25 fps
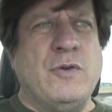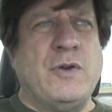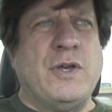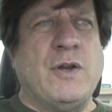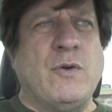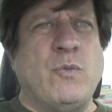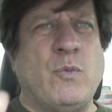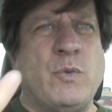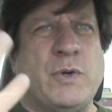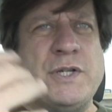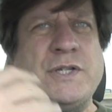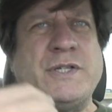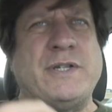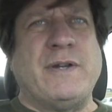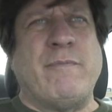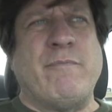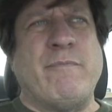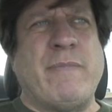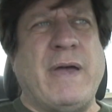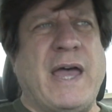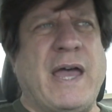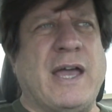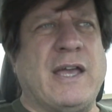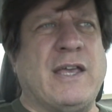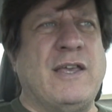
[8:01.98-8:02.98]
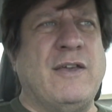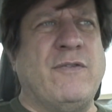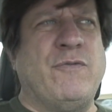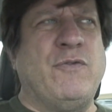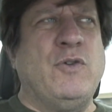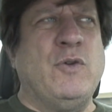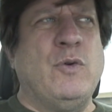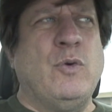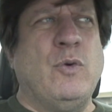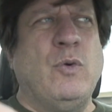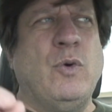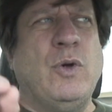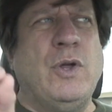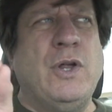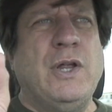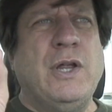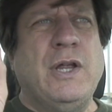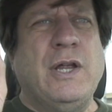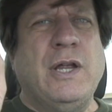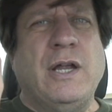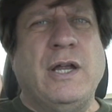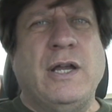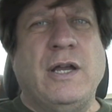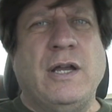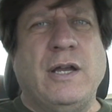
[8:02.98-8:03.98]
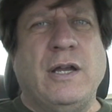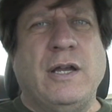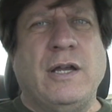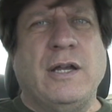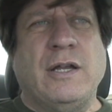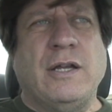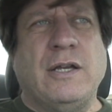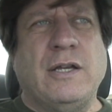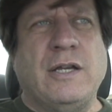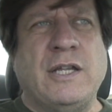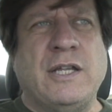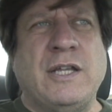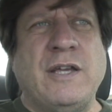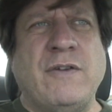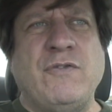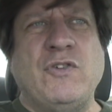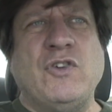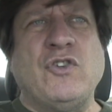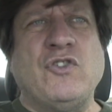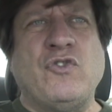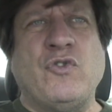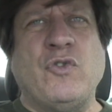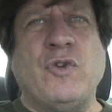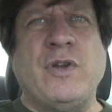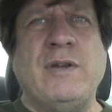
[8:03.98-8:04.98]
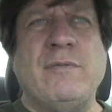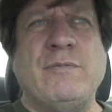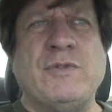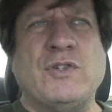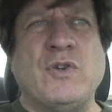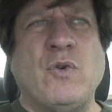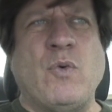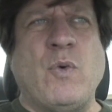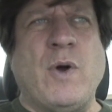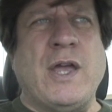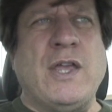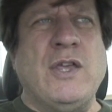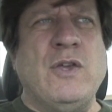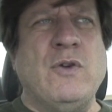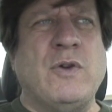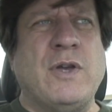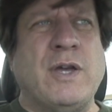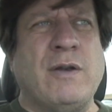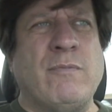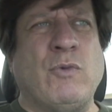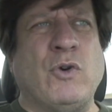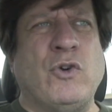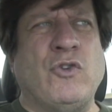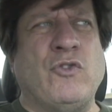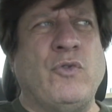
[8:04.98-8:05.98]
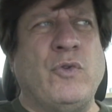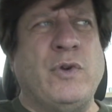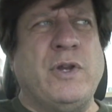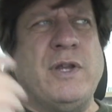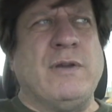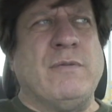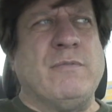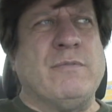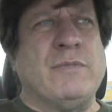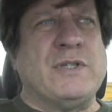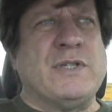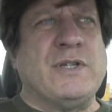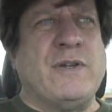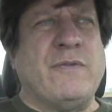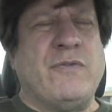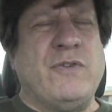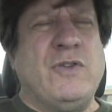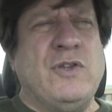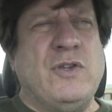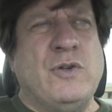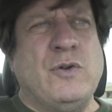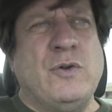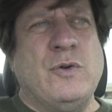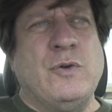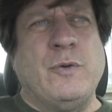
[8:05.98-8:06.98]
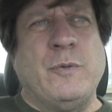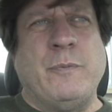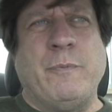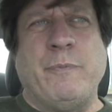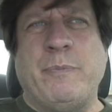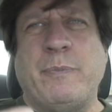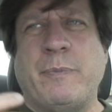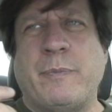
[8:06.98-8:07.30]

you get wisdom back. If you give your dreams away, you get more dreams. If you,